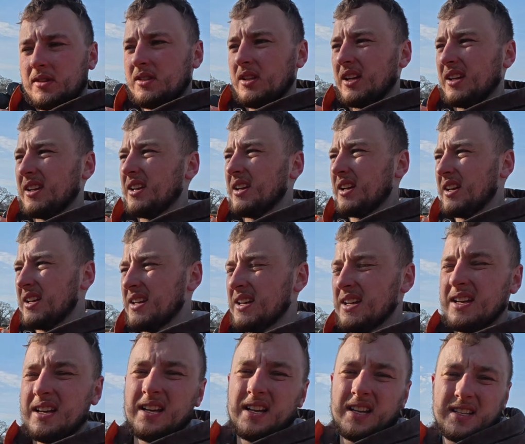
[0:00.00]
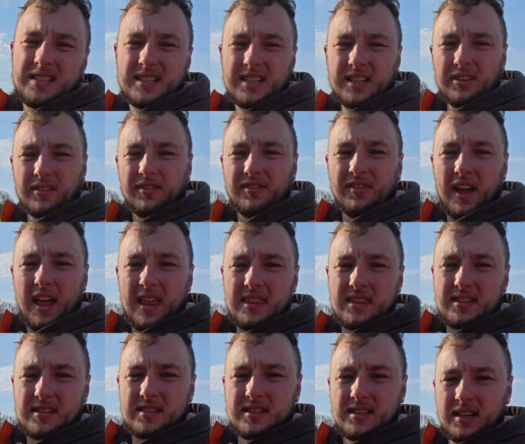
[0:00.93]
Like a steel
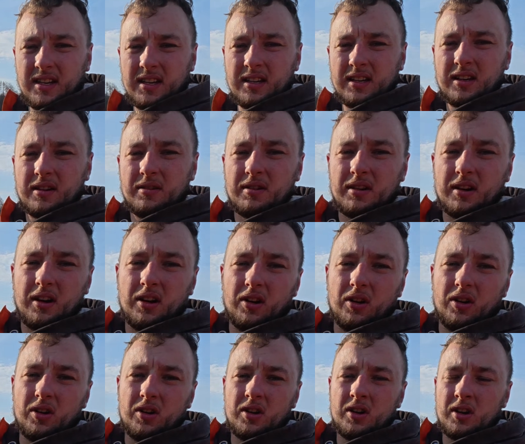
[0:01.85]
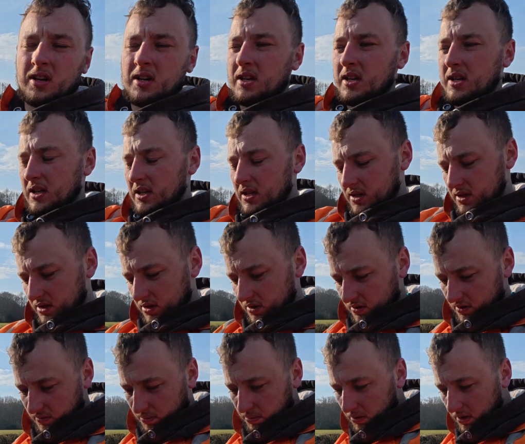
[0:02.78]
fence going along in
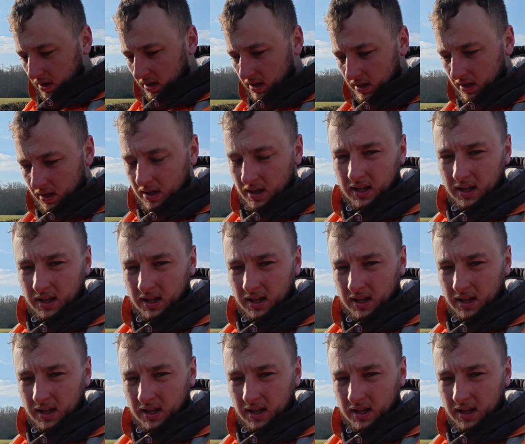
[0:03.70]
Shrewsbury.